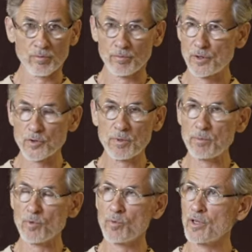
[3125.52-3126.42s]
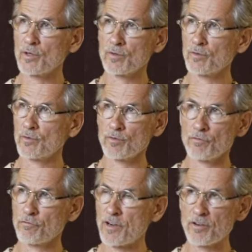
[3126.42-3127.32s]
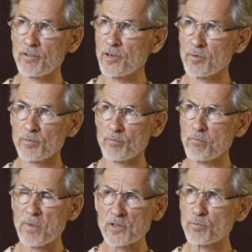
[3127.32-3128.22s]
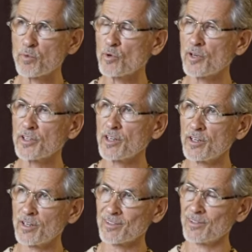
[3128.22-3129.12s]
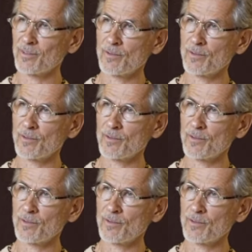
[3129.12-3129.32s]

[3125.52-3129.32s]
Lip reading: Because people were very, very much purer in the heart,